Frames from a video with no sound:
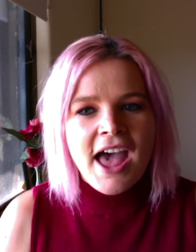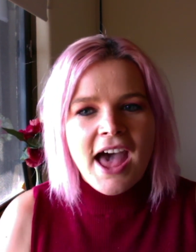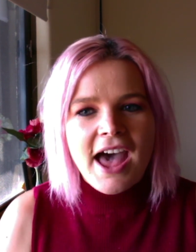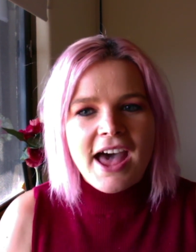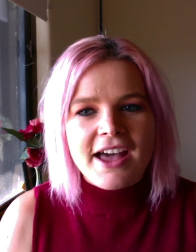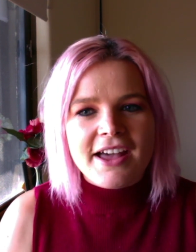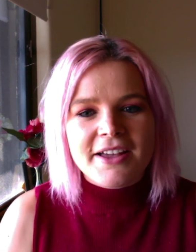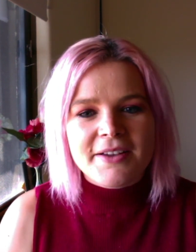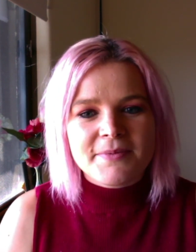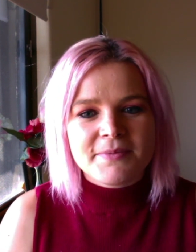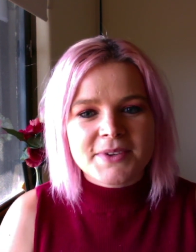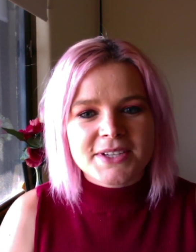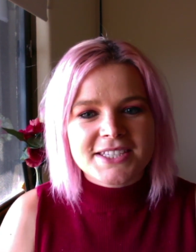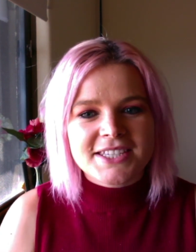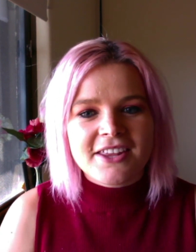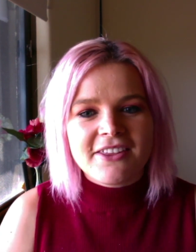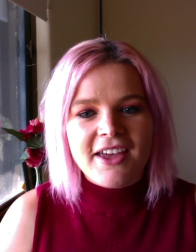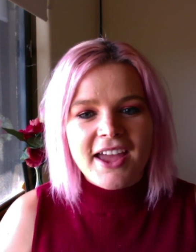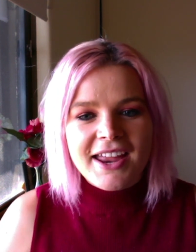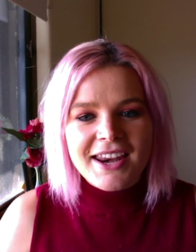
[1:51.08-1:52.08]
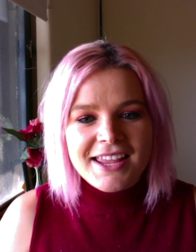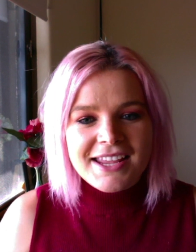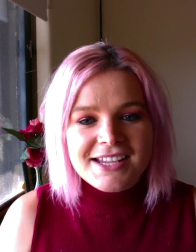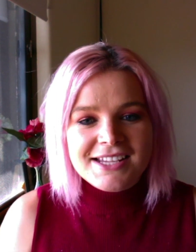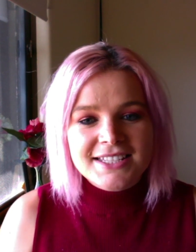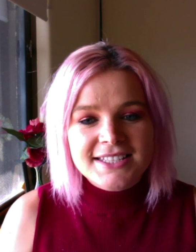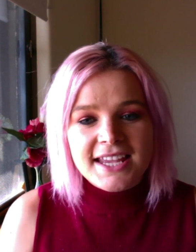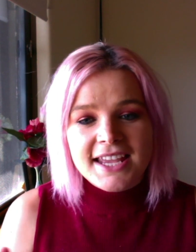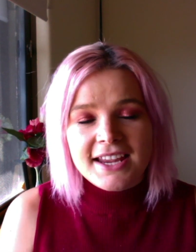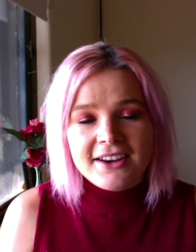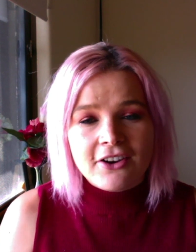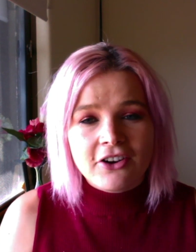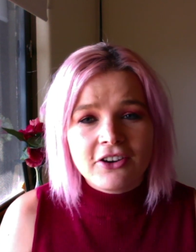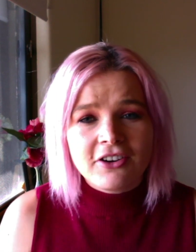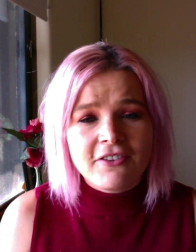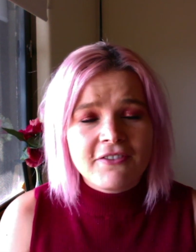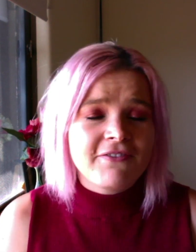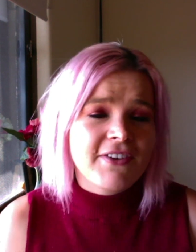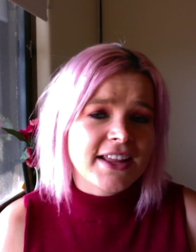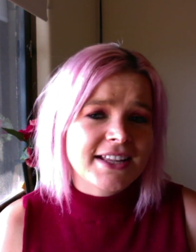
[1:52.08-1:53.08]
So that is it on
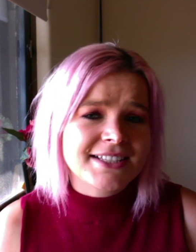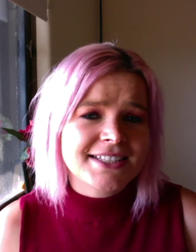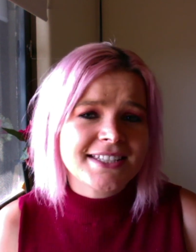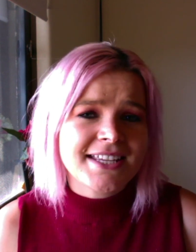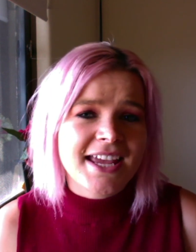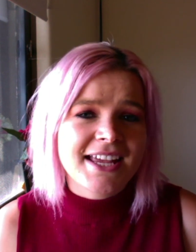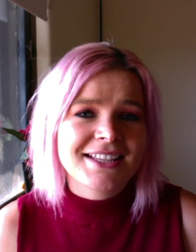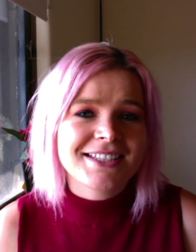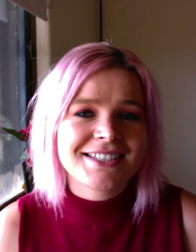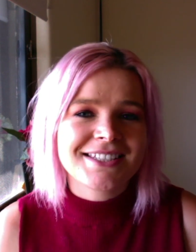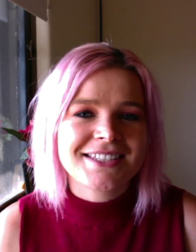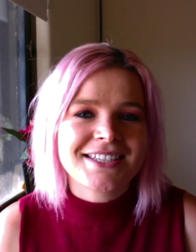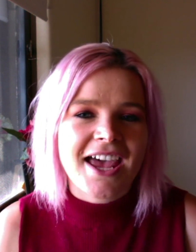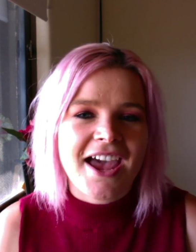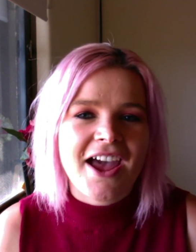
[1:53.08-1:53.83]
an event sense.